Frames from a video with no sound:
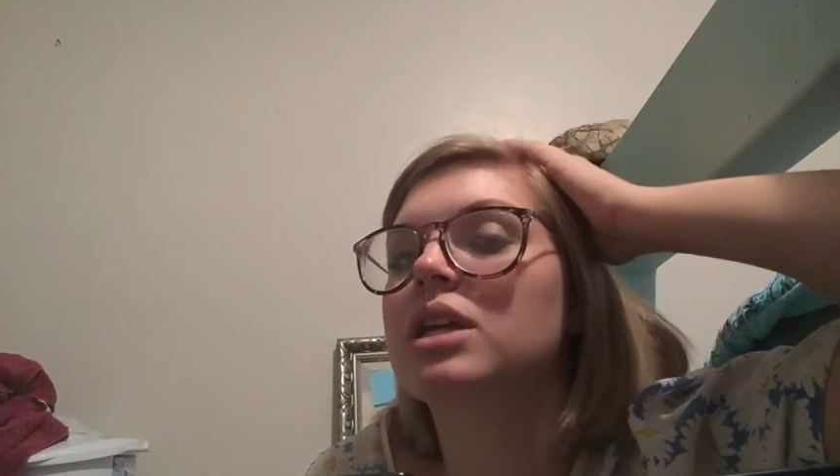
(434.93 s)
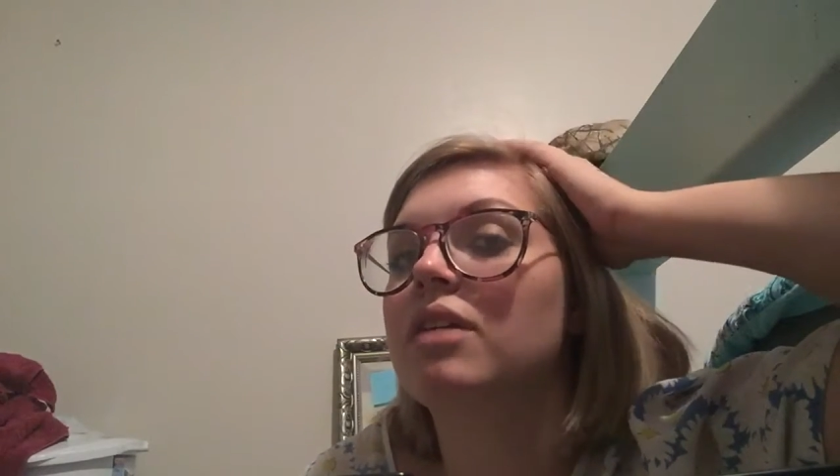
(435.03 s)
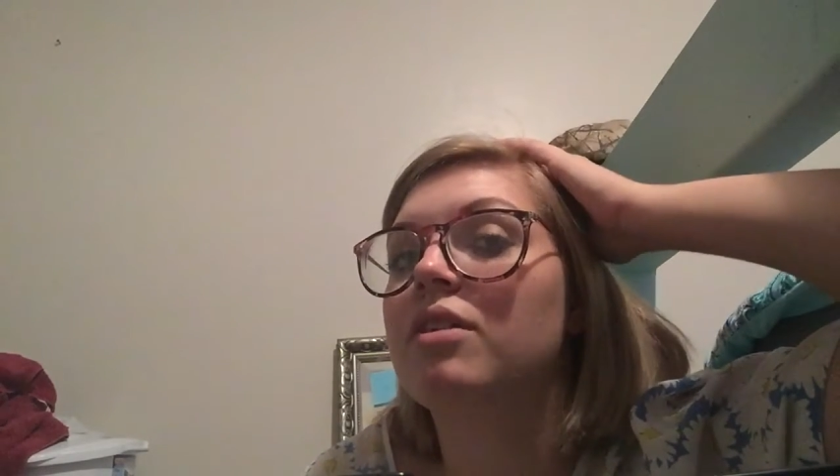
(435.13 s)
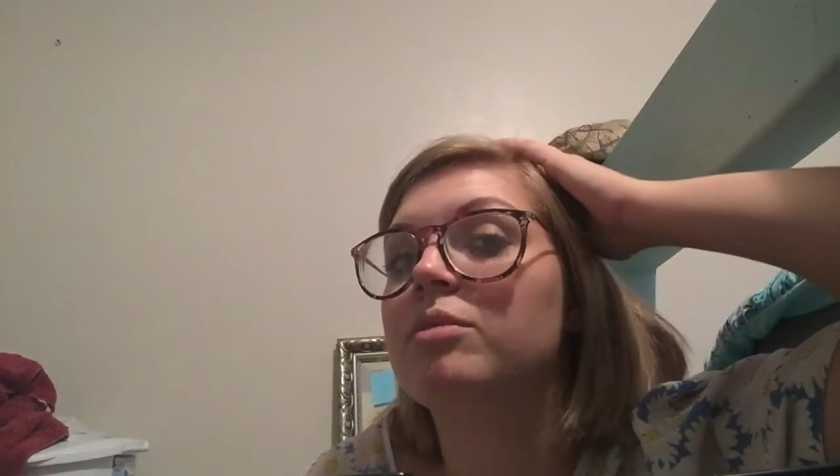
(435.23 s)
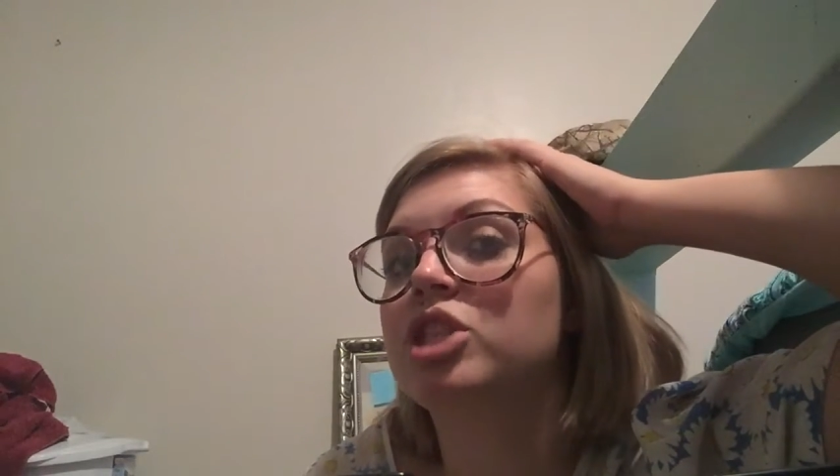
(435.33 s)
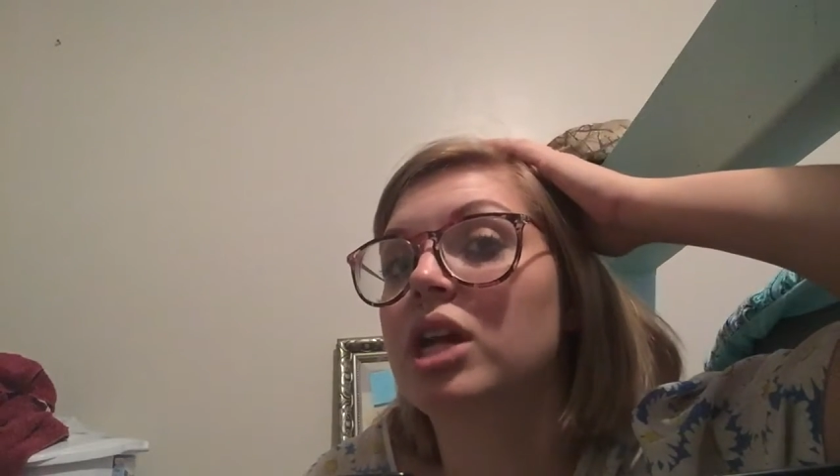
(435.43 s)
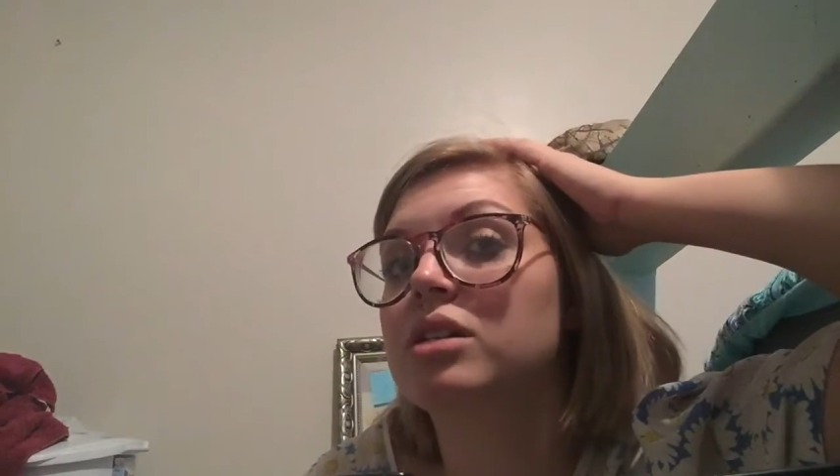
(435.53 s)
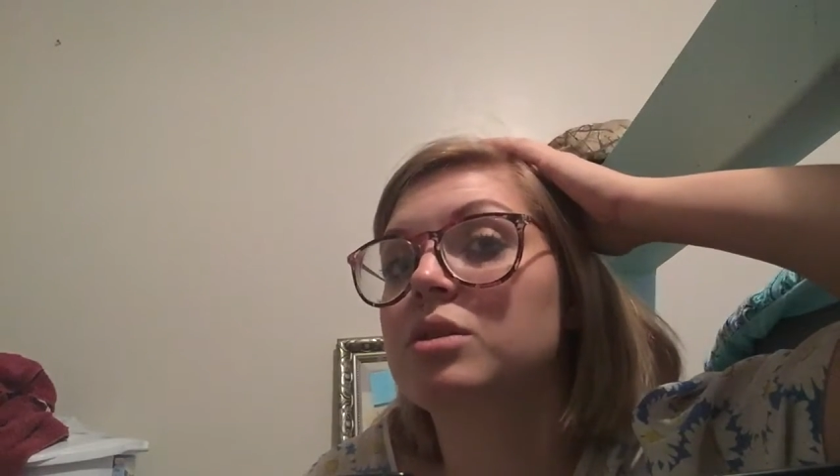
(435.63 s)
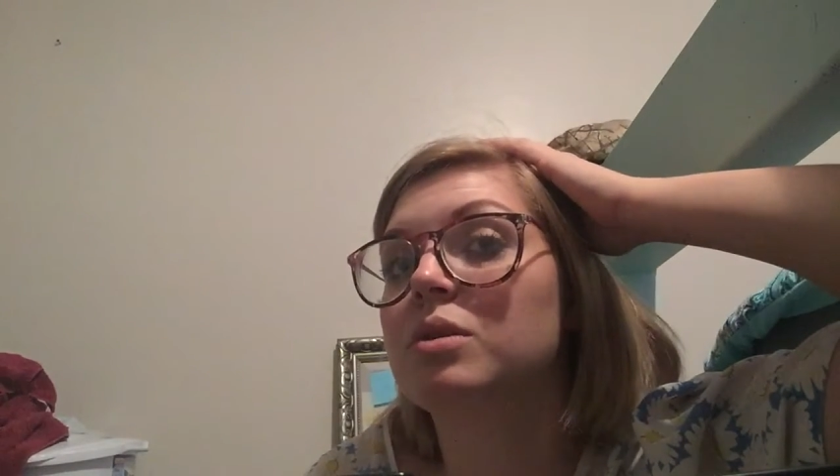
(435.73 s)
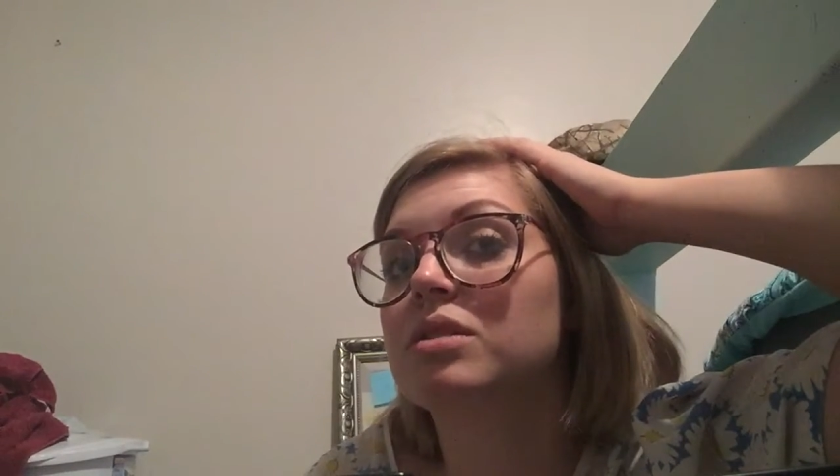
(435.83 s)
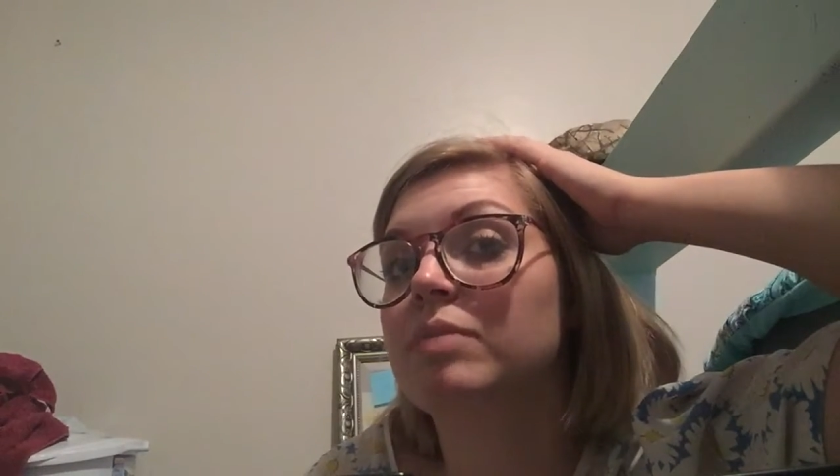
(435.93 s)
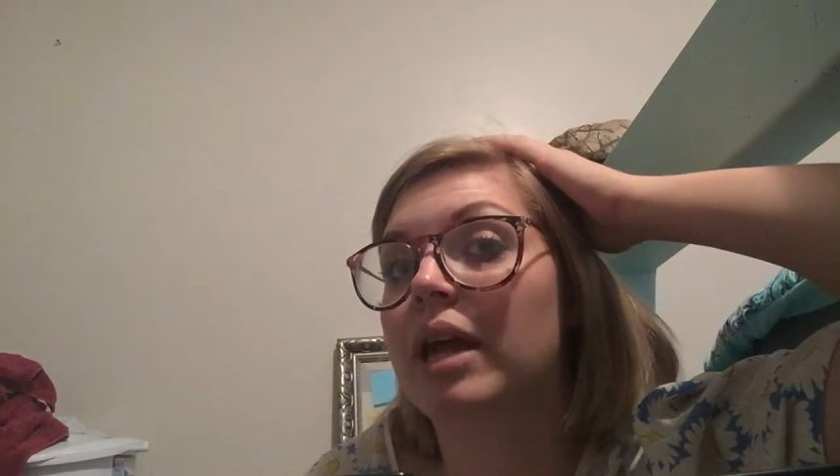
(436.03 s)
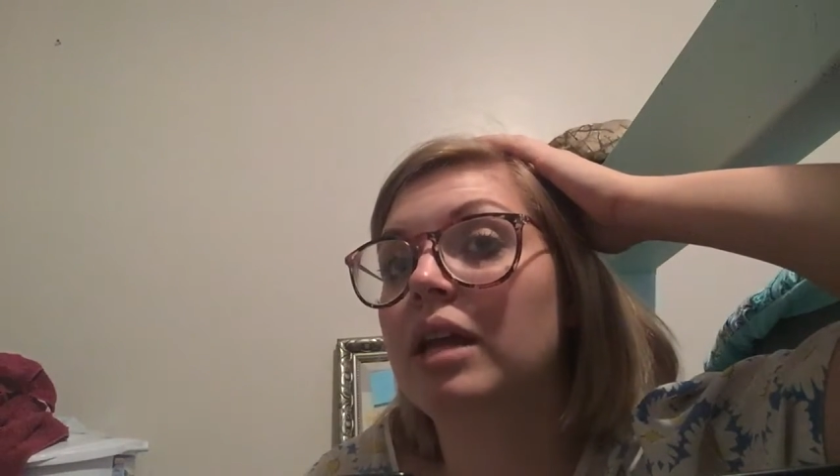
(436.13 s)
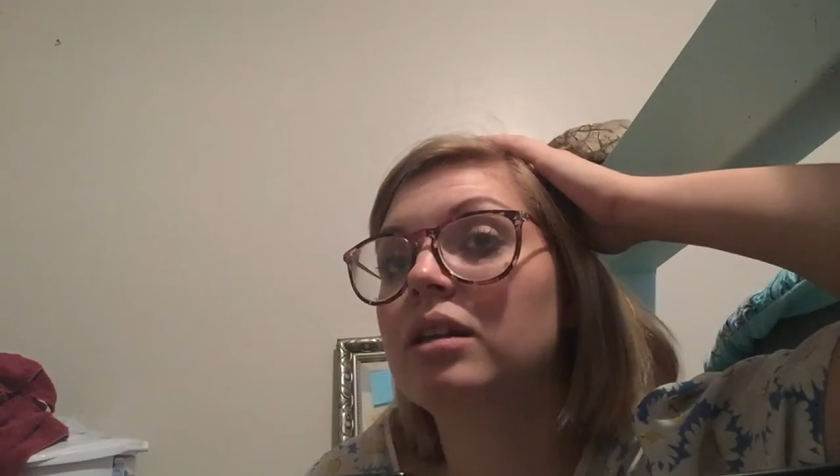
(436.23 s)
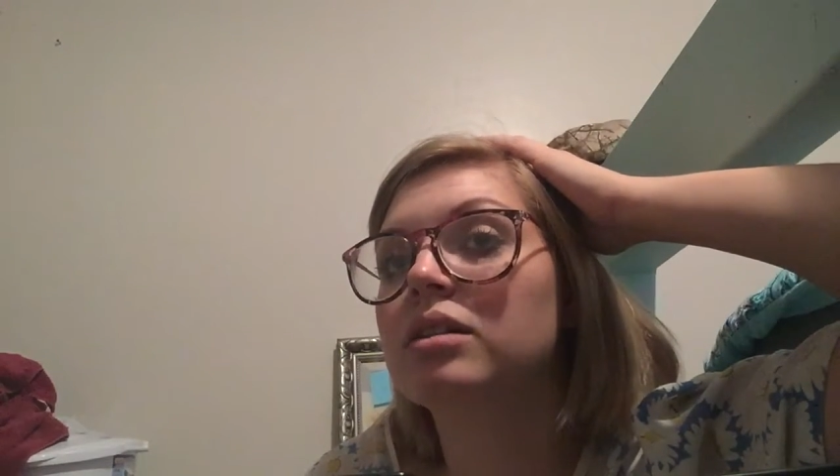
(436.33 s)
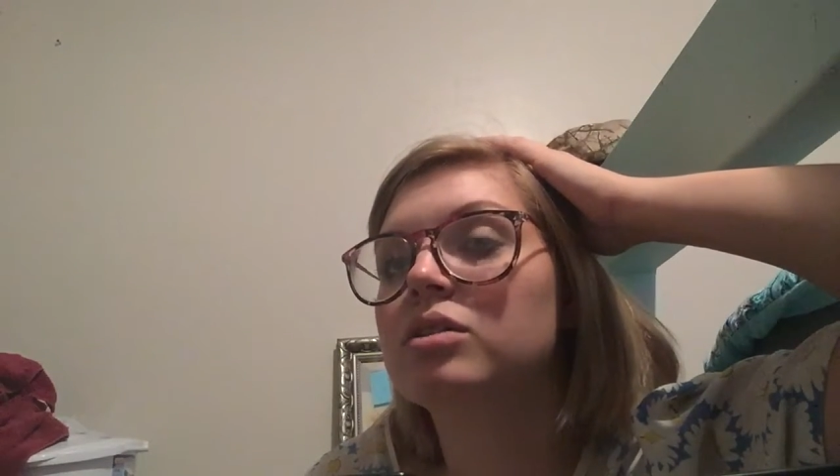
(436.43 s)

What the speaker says: to give him a chance to explain.